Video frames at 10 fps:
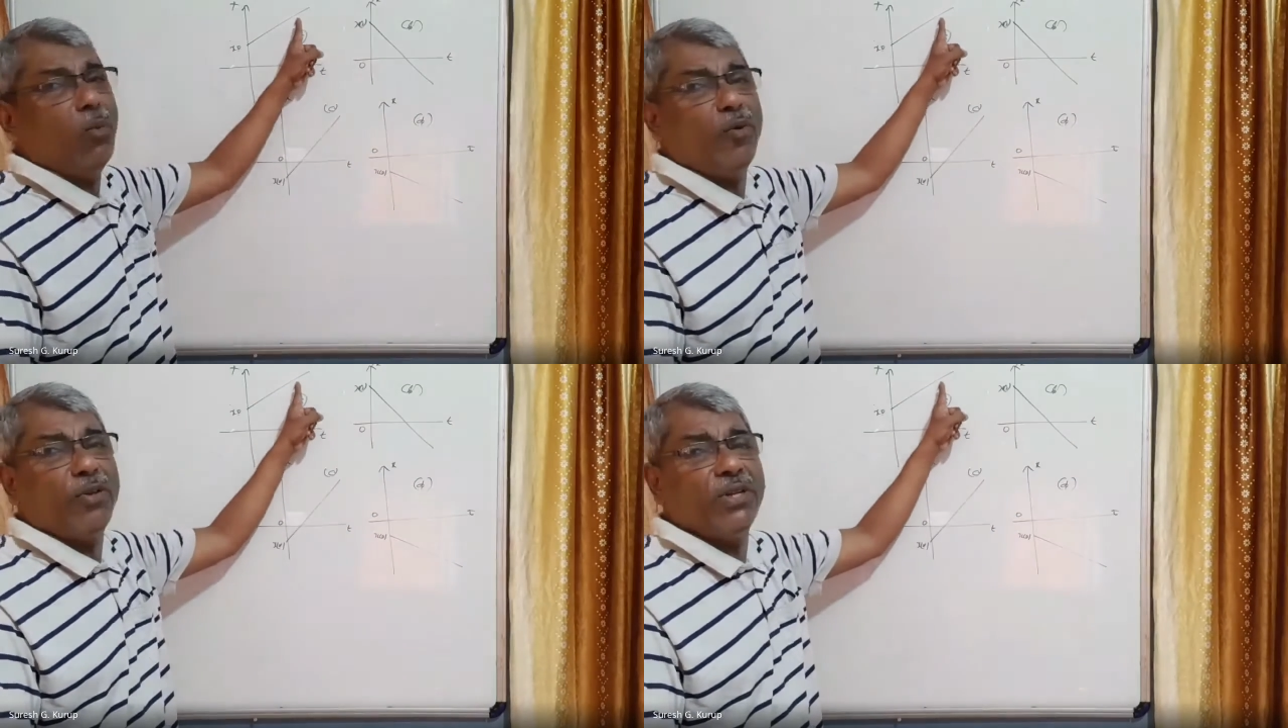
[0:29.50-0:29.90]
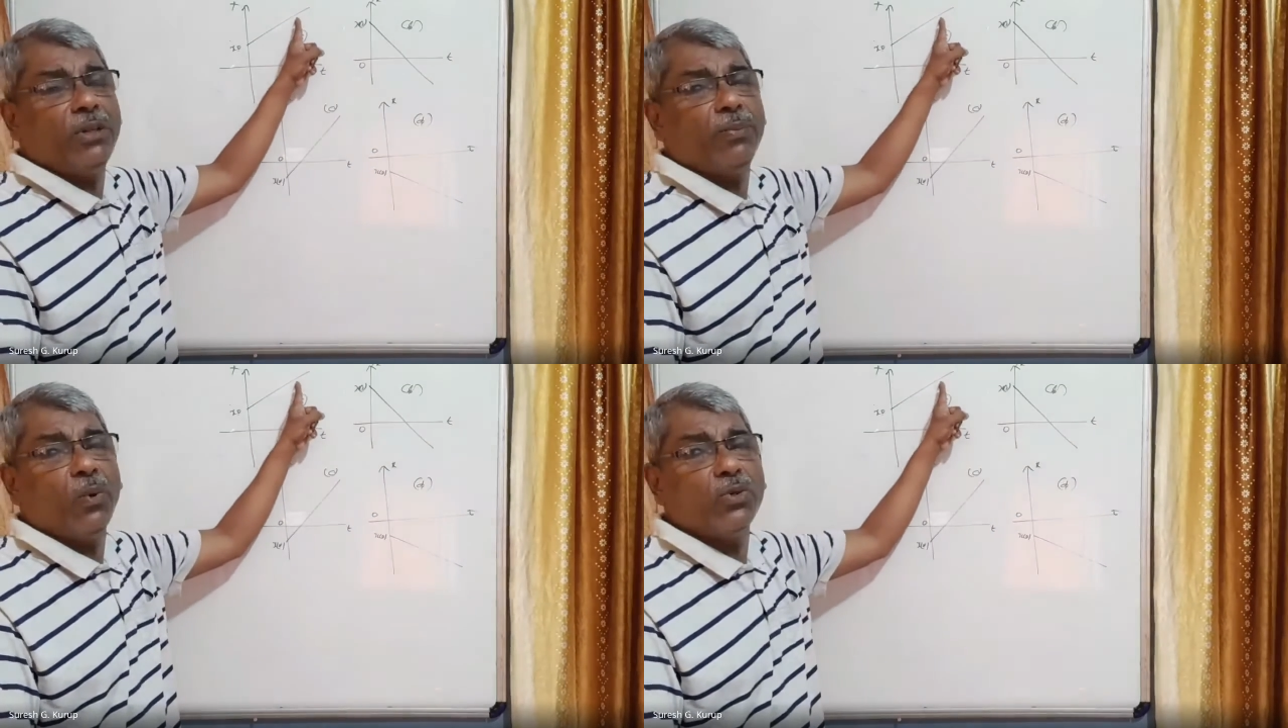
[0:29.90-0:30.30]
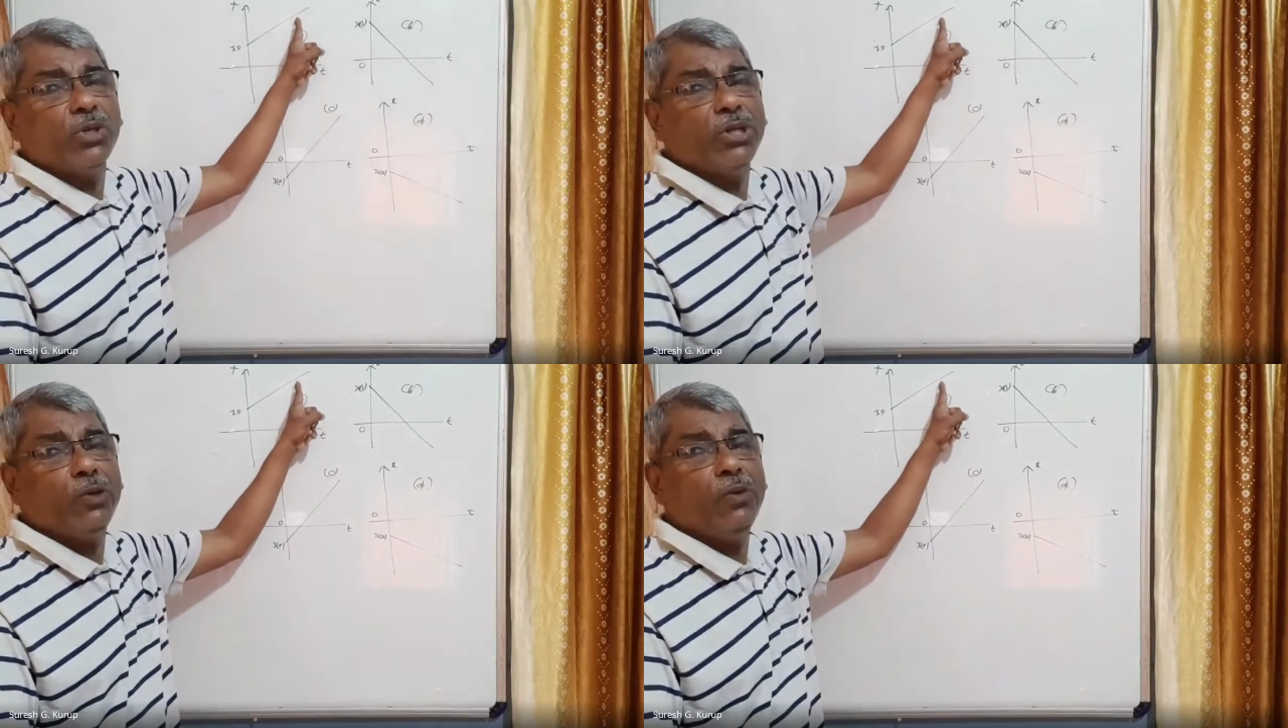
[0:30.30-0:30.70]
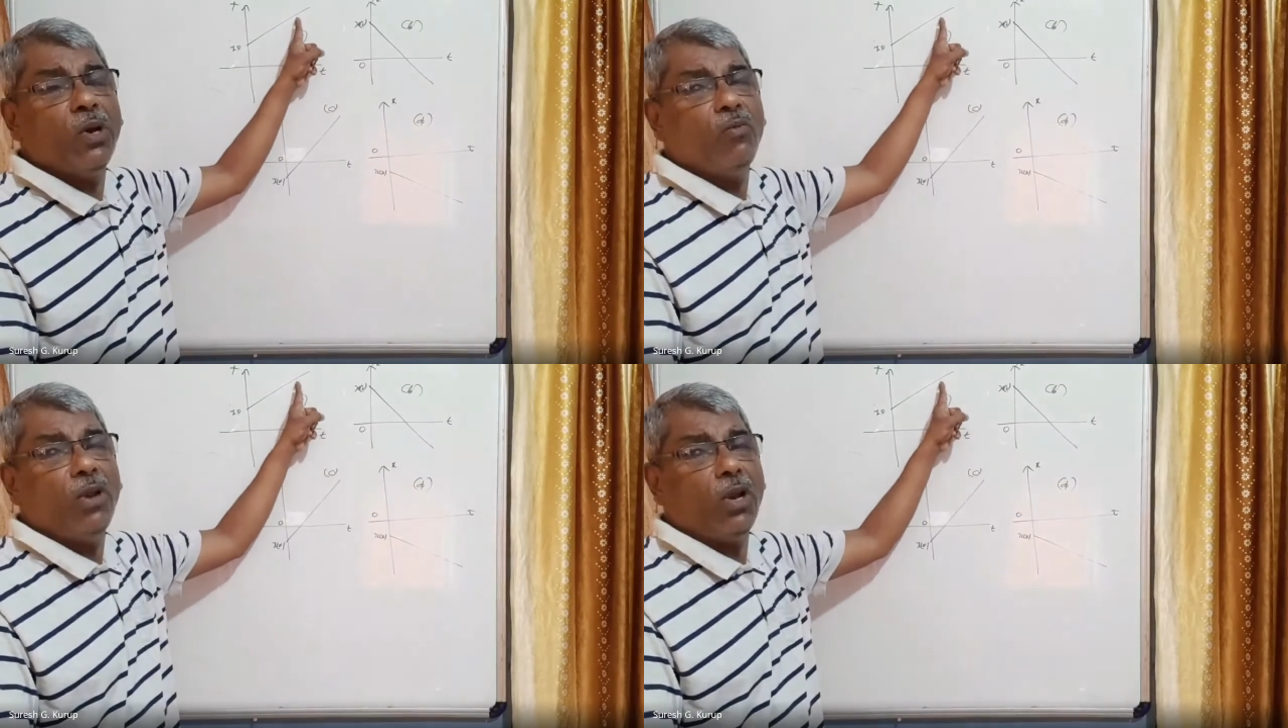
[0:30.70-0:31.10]
moving with the positive
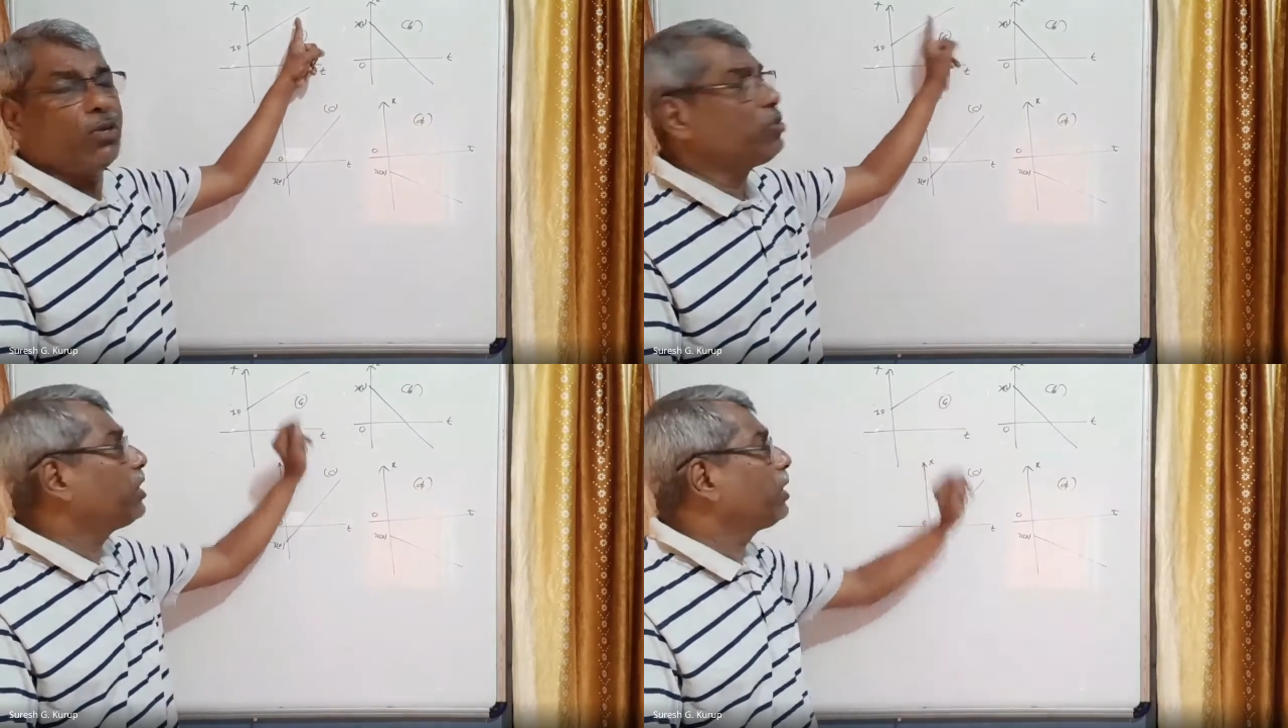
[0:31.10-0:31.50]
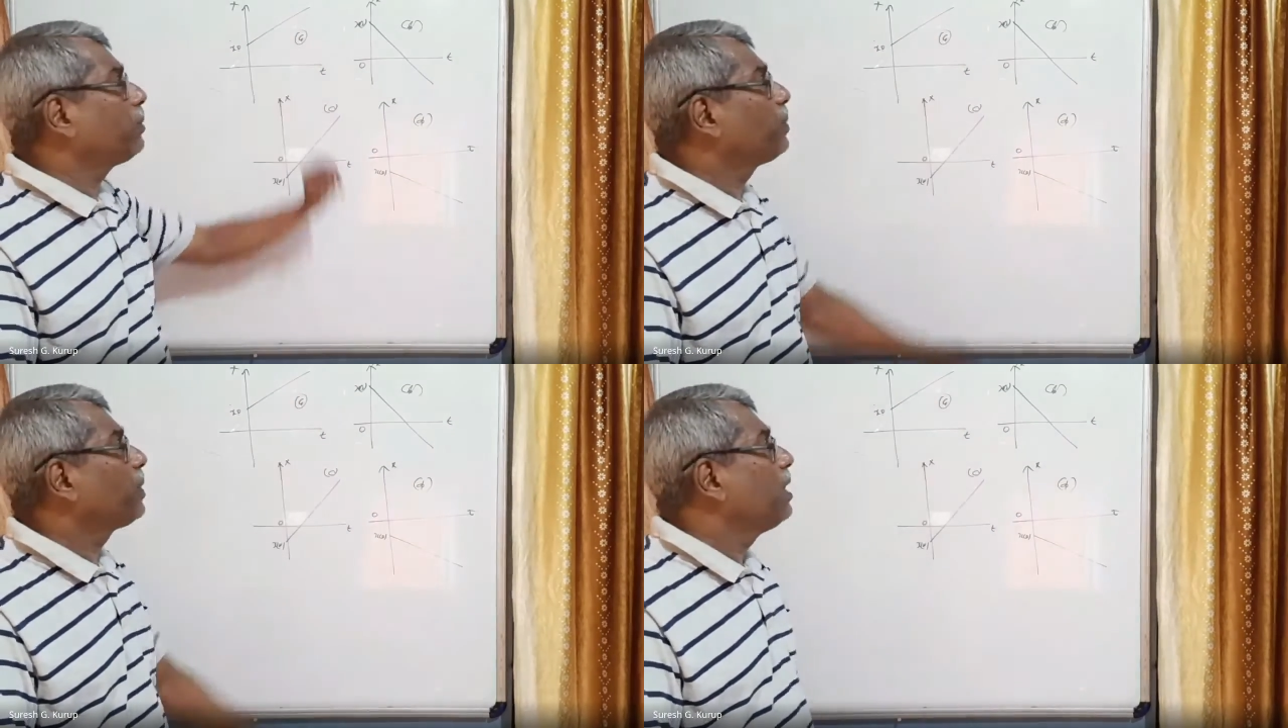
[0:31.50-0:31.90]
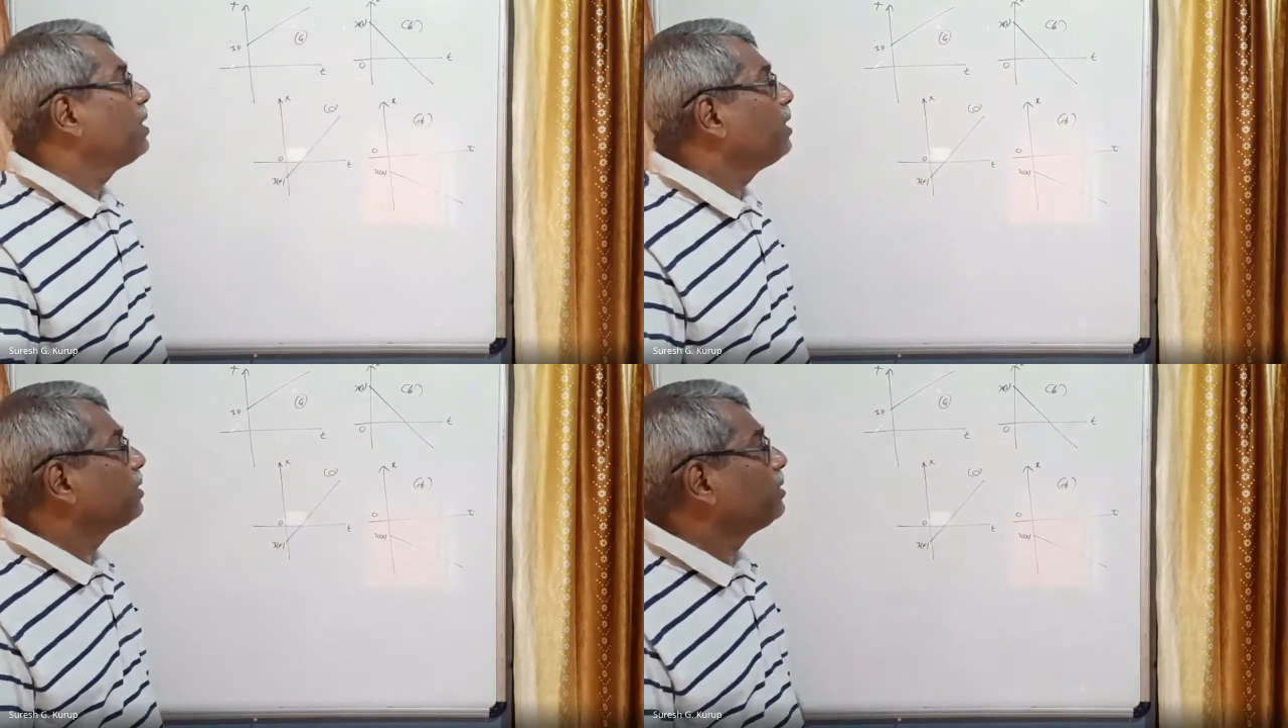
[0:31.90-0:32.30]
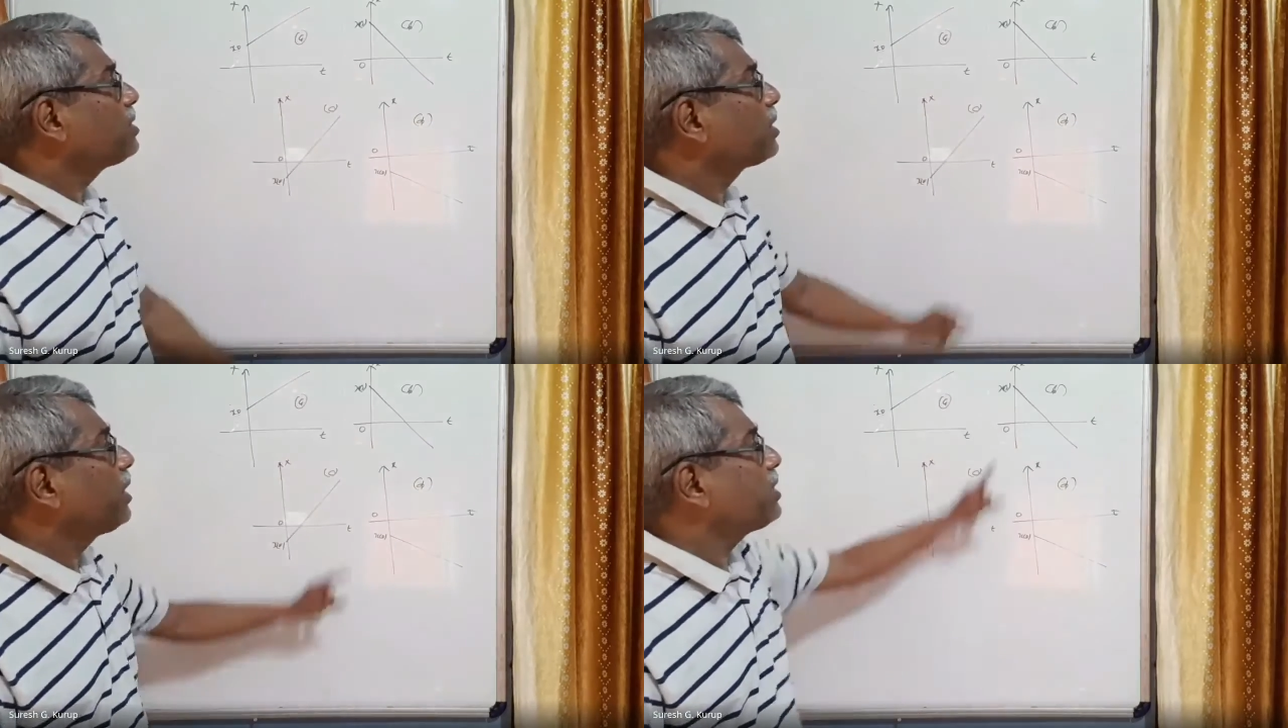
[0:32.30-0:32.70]
velocity. In this
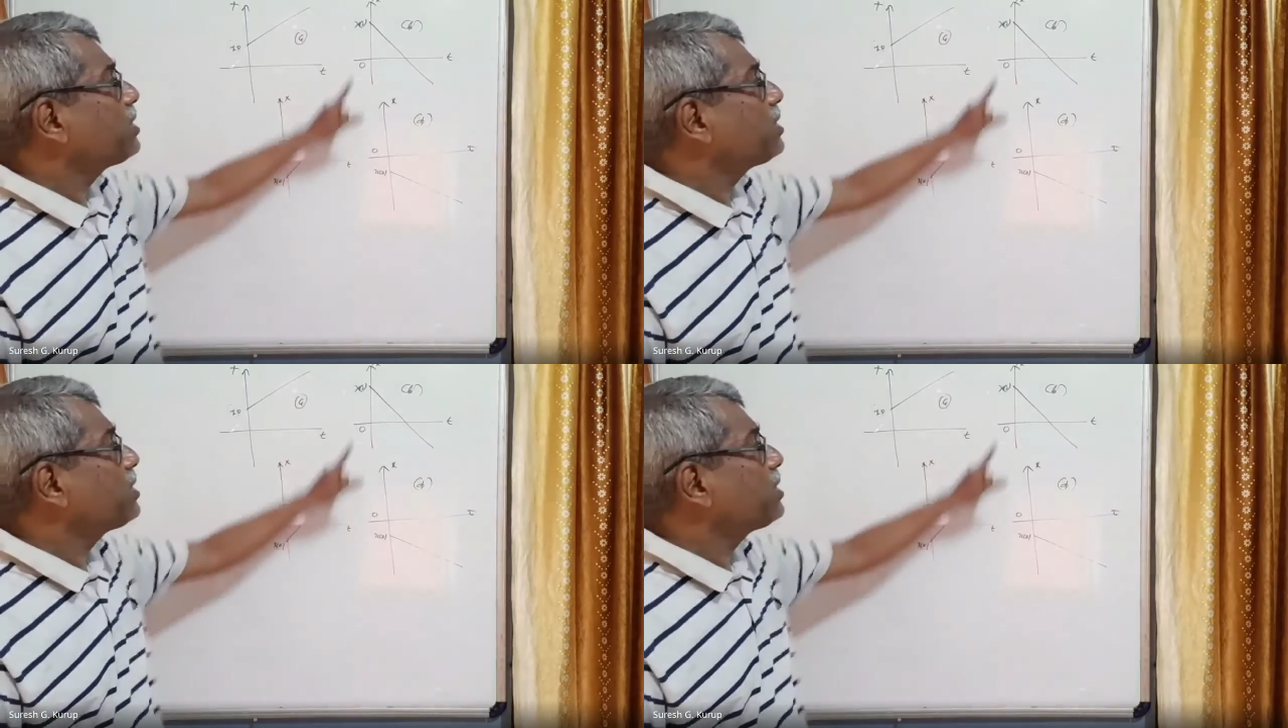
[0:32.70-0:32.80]
case,